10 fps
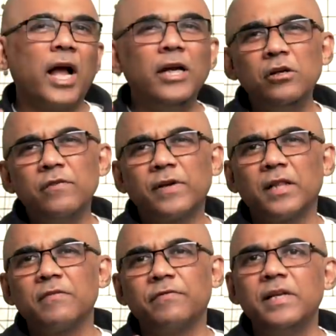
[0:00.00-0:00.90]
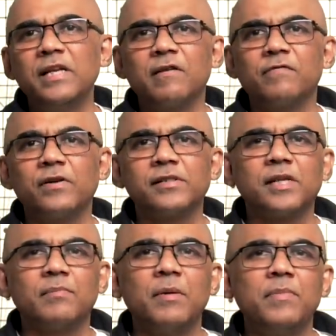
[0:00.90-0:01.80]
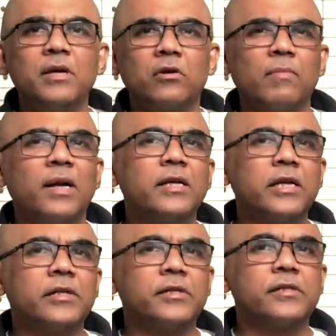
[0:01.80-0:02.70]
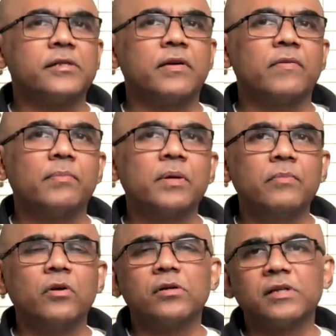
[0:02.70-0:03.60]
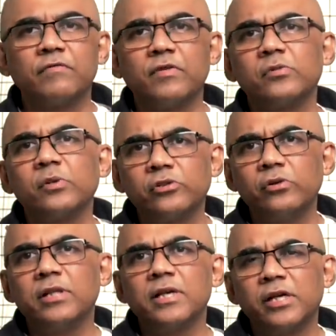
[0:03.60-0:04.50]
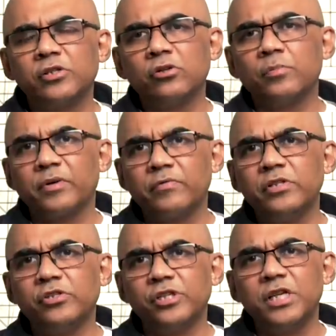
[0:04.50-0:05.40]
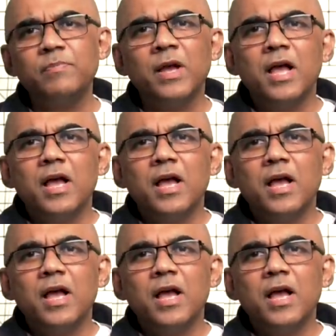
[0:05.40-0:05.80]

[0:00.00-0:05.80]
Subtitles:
kind of get the feeling at first that maybe a romantic interest is developing, because at first when Sunita gets into Praveen's jeep,